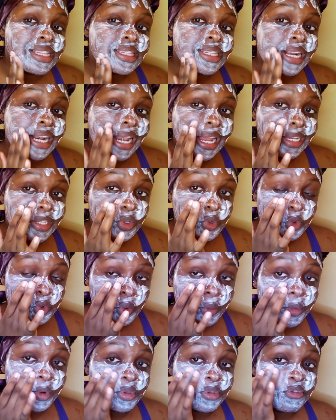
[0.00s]

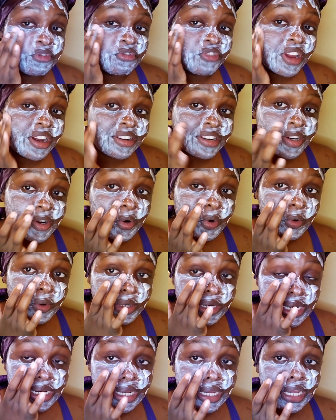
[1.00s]
classroom with very
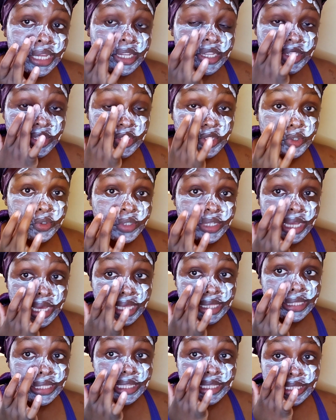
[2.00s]
good
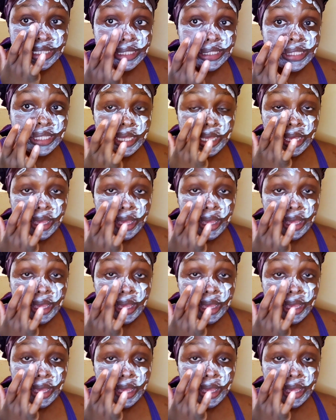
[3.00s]
students